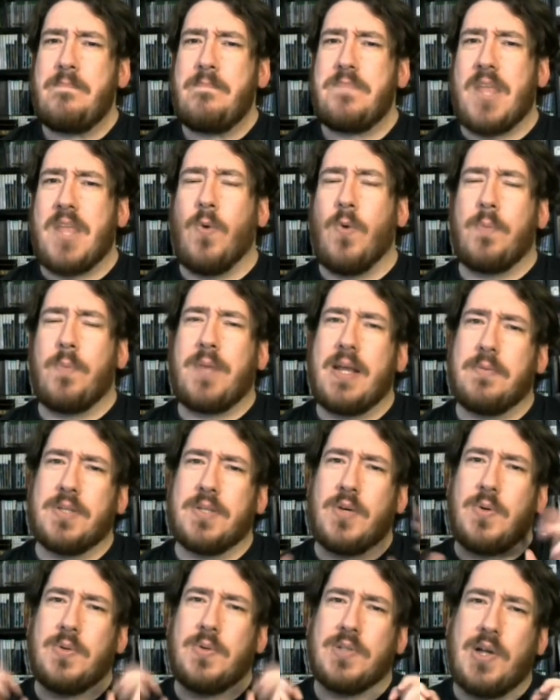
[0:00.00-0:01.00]
I won't be able
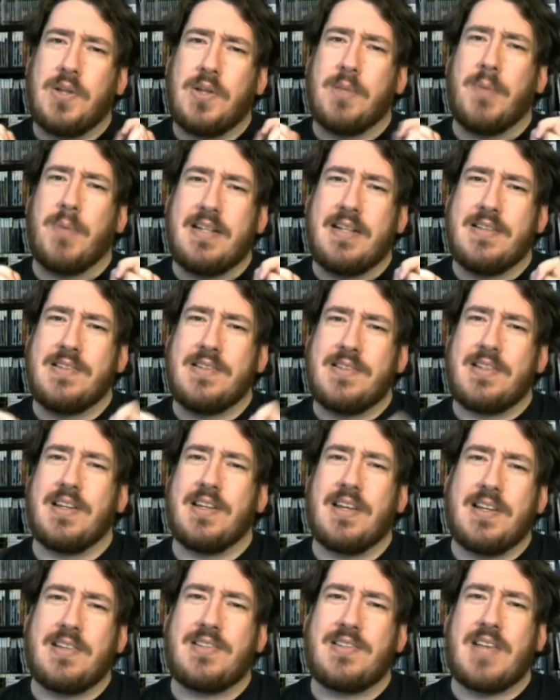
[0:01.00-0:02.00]
to hold all the buttons
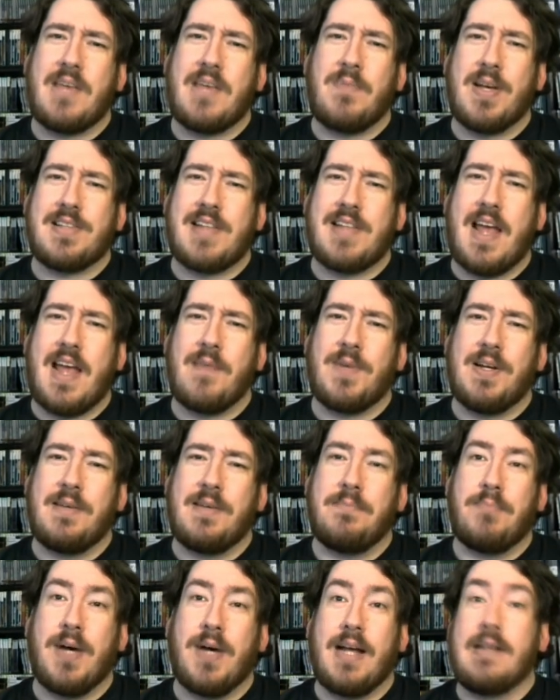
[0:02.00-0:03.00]
to save my stamina,
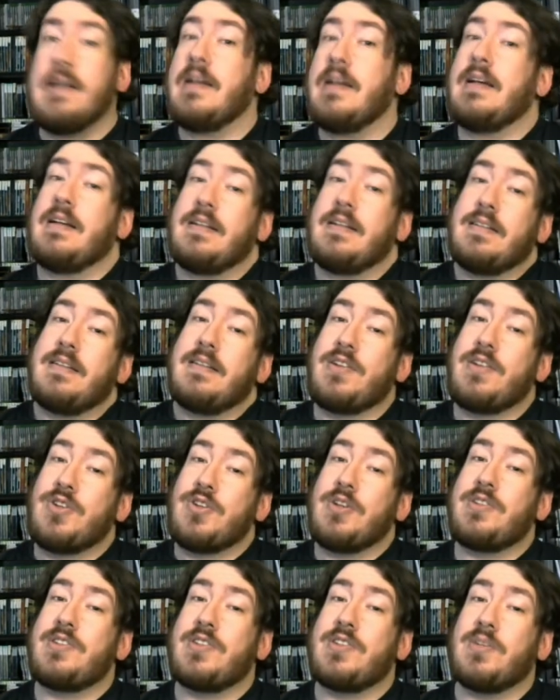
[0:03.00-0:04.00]
but it
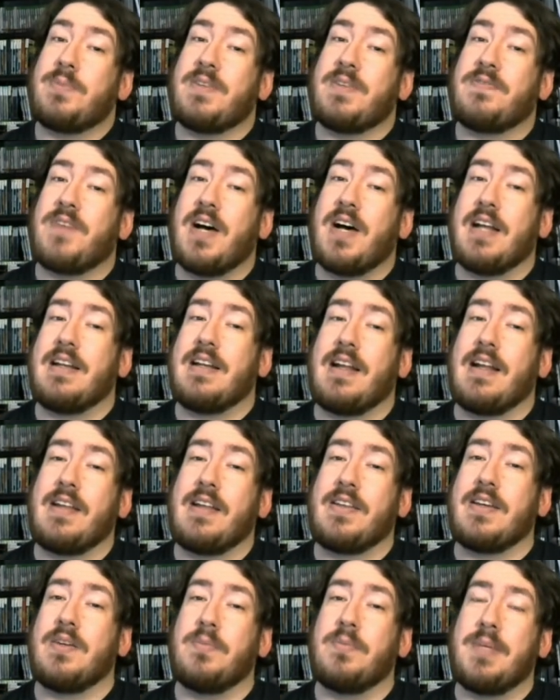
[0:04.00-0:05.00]
should still be fun, and I
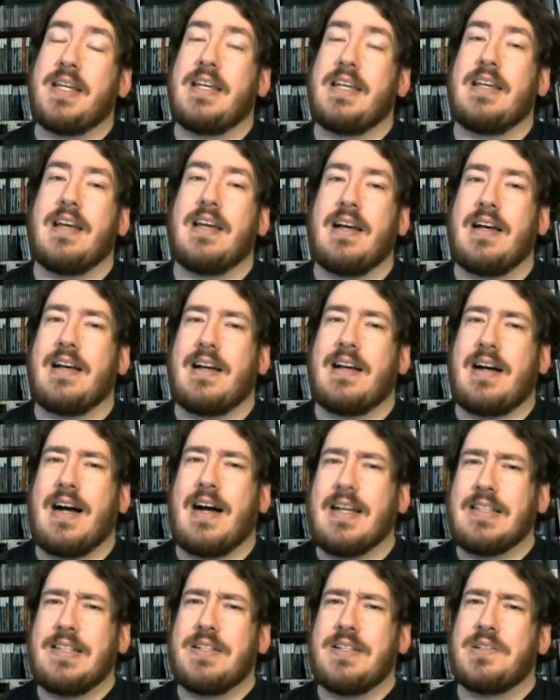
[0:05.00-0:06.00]
think it'll be
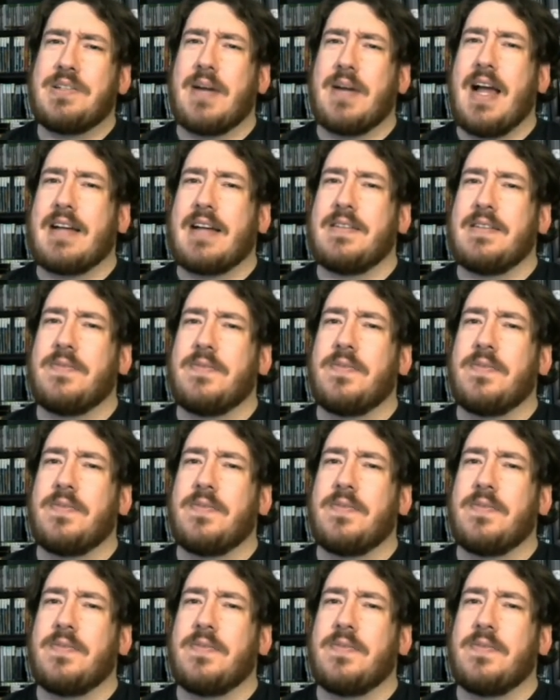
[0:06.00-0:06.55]
highly interactive.